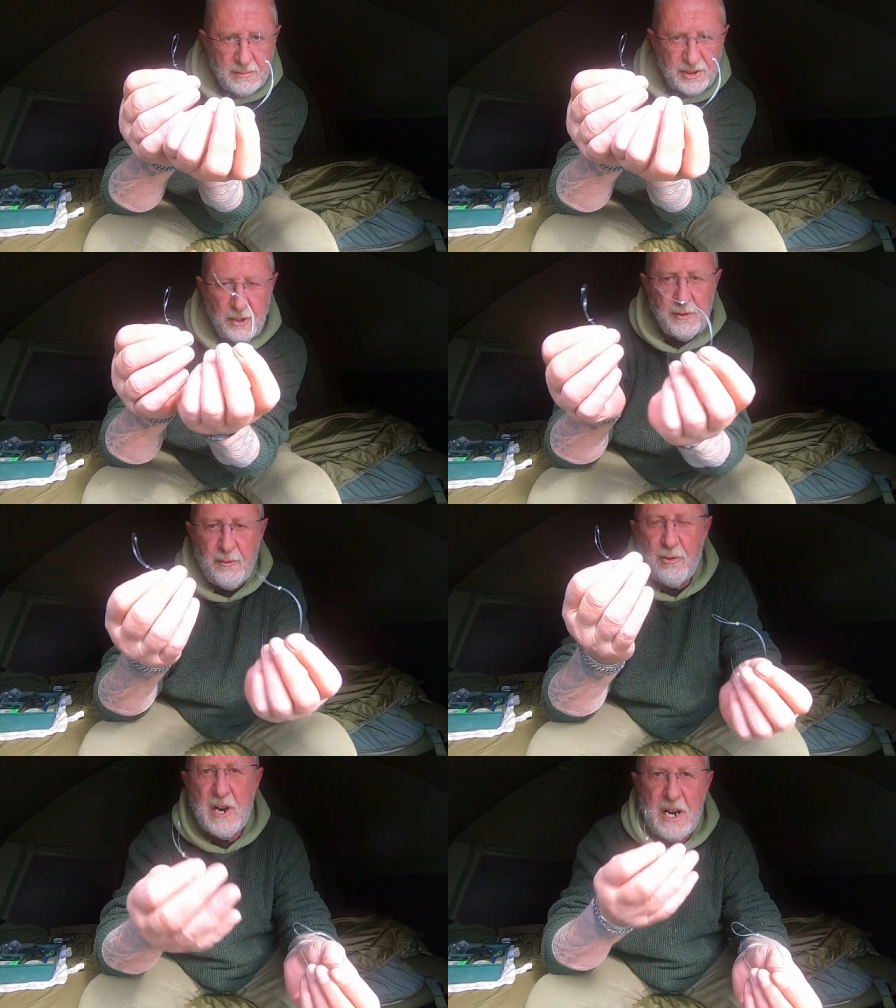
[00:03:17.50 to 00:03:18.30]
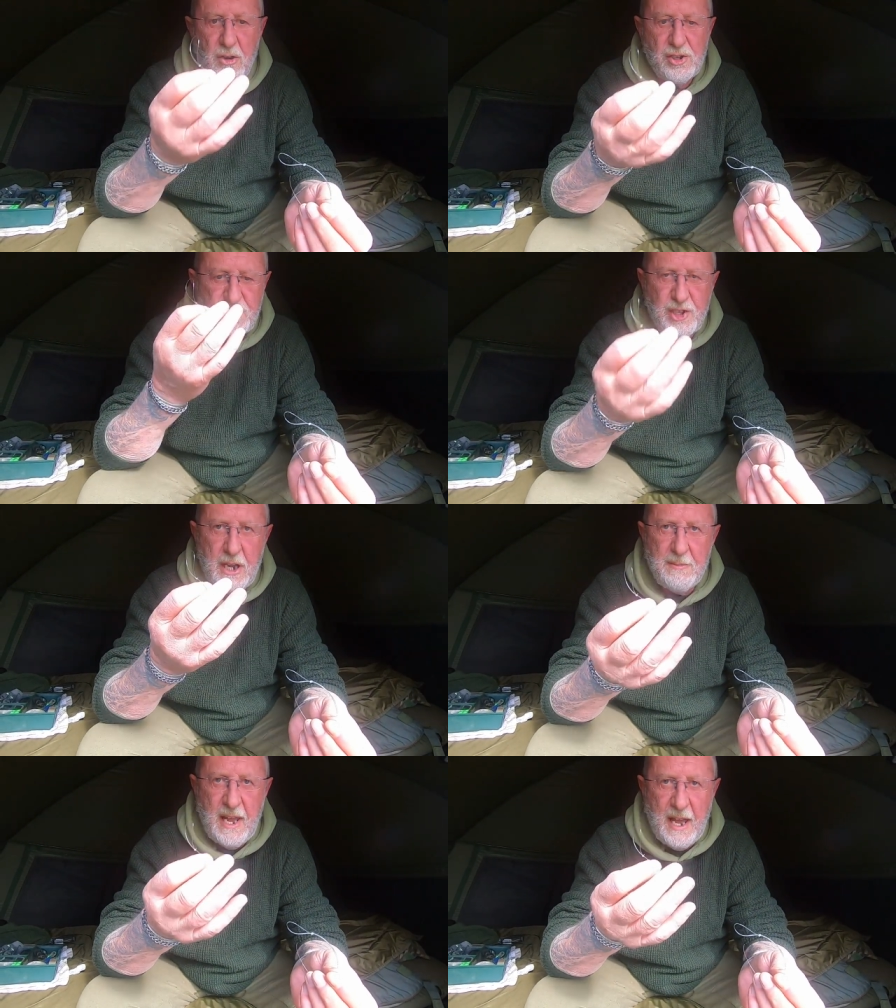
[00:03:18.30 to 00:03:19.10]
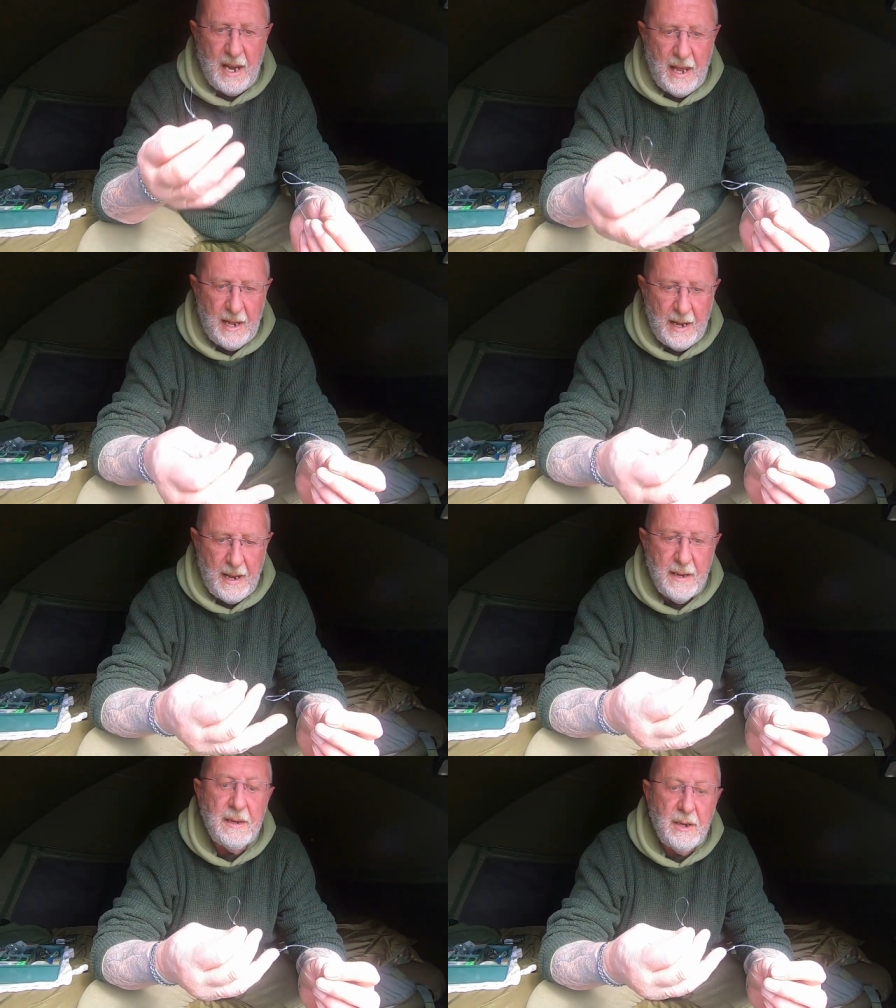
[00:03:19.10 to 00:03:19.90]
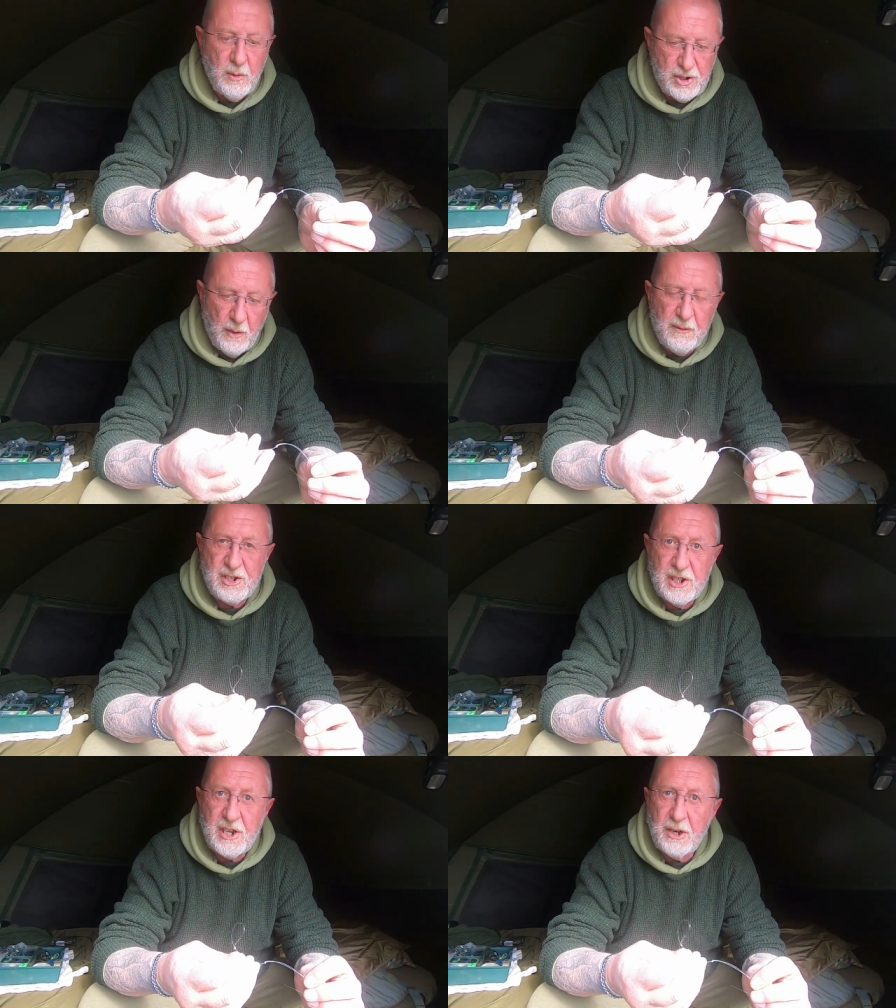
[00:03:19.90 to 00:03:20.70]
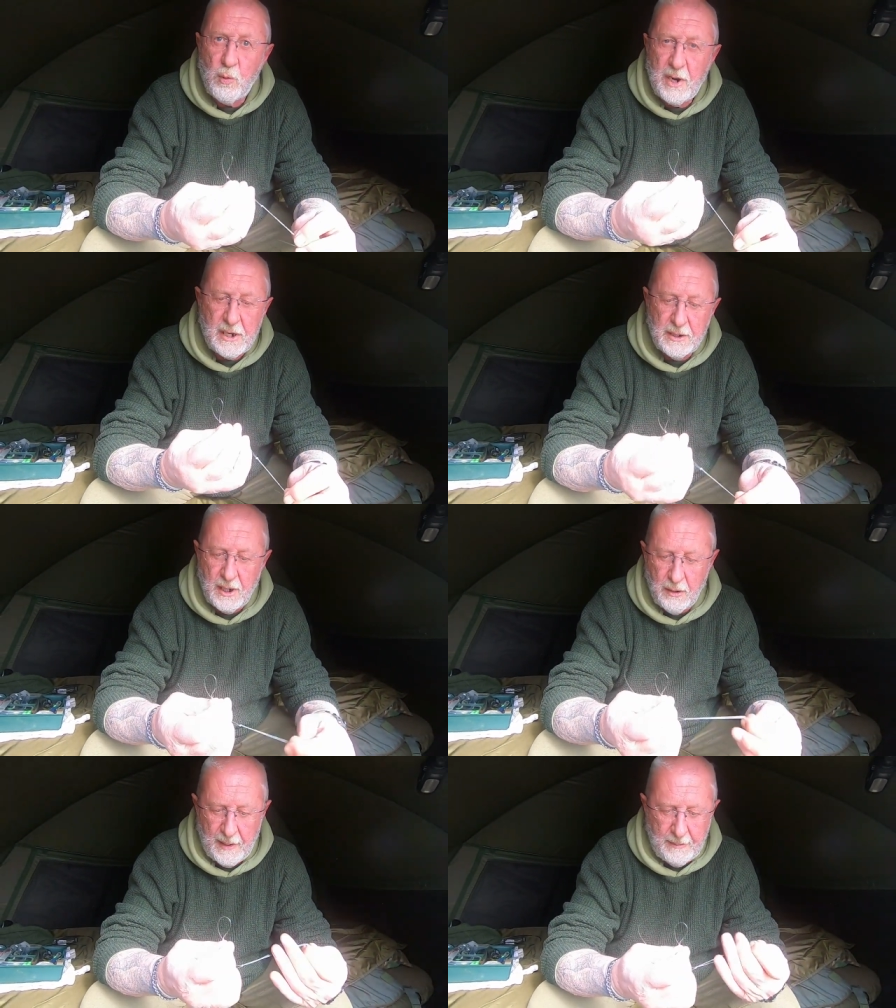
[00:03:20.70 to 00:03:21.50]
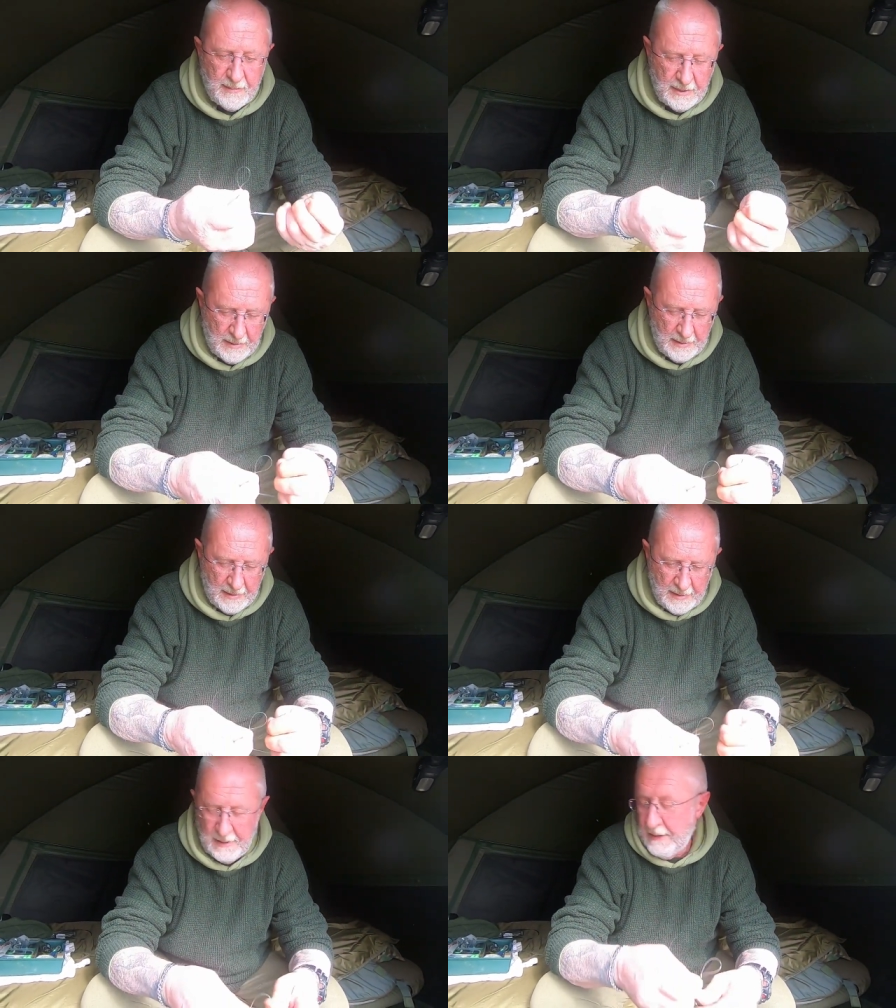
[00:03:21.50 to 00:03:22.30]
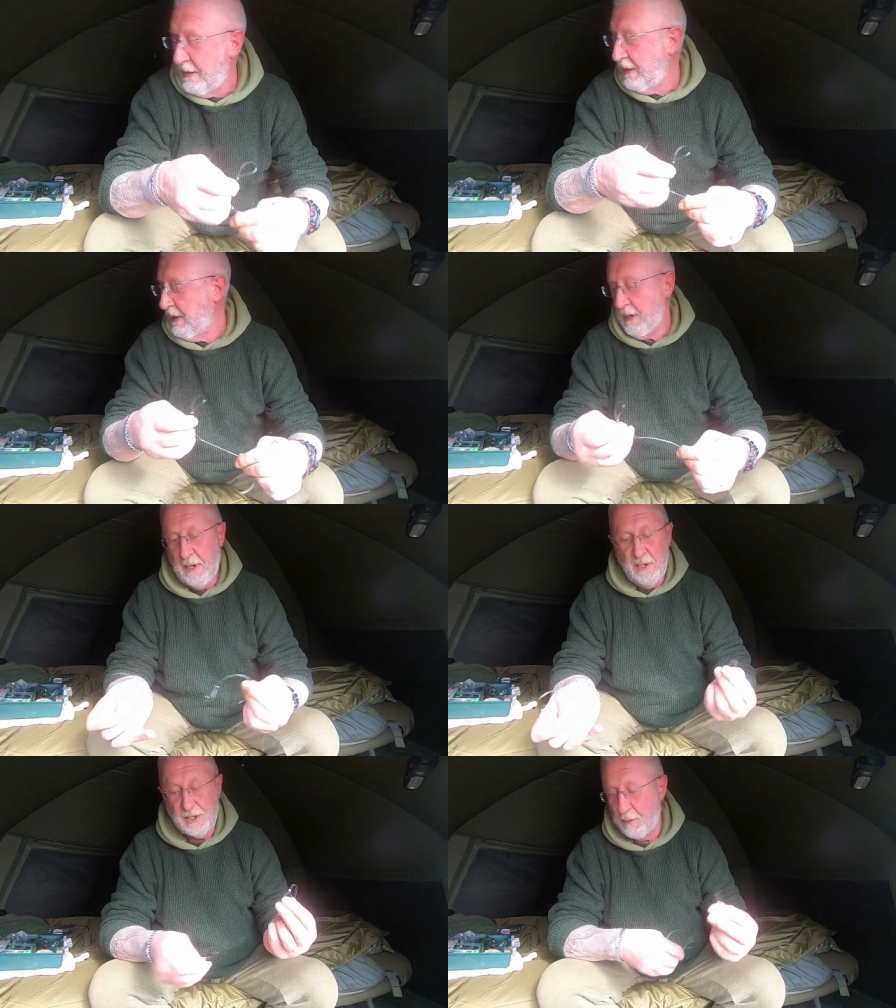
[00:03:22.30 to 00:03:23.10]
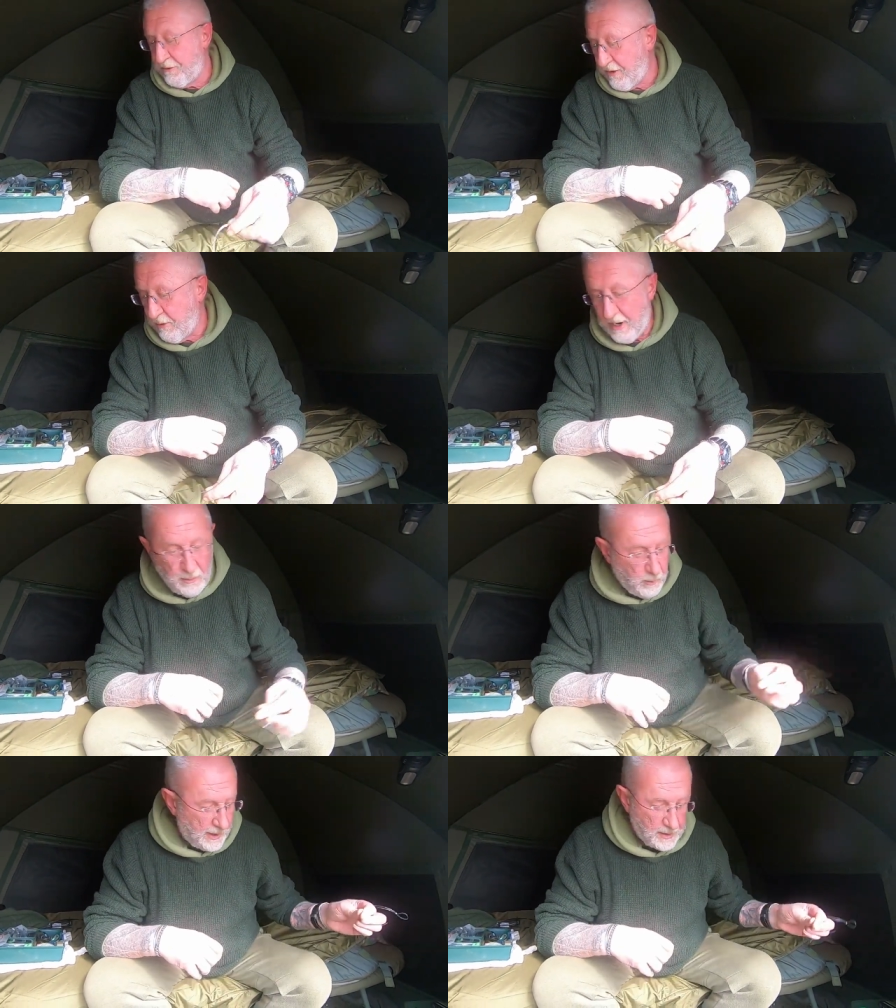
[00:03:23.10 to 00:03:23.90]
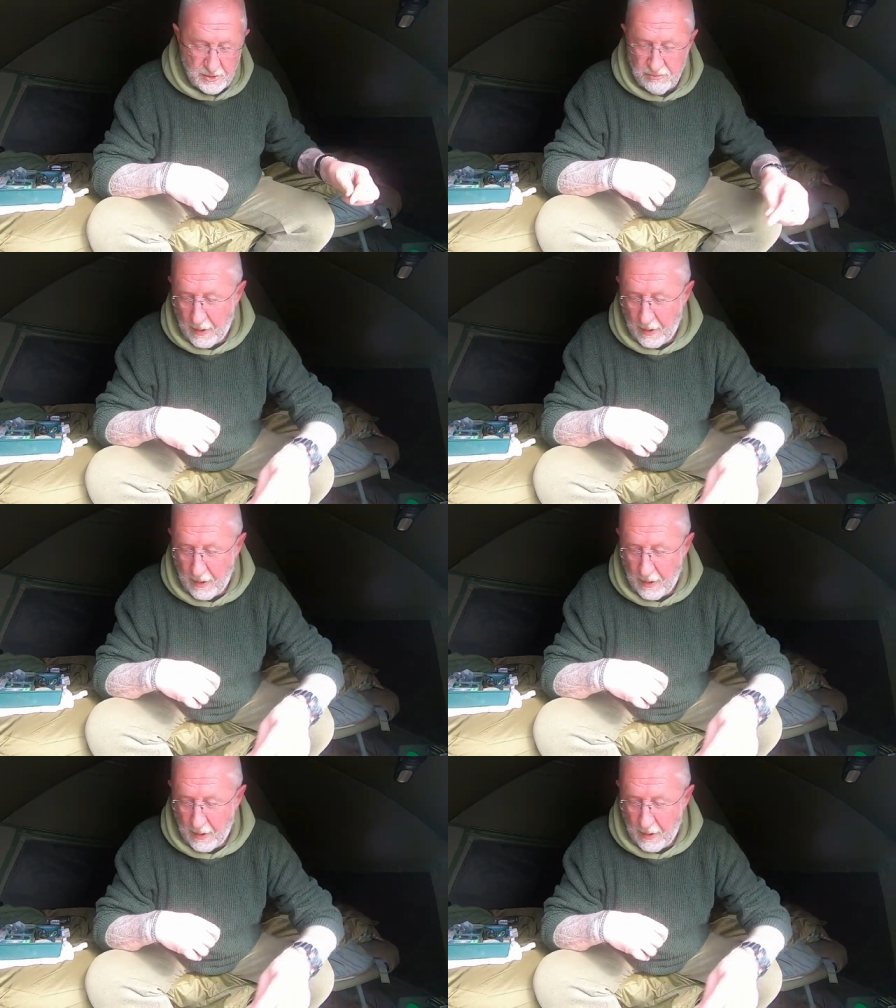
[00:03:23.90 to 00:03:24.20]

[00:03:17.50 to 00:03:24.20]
so you've really got to steam the hell out of that, which obviously is going to weaken the line. So we throw that away, it's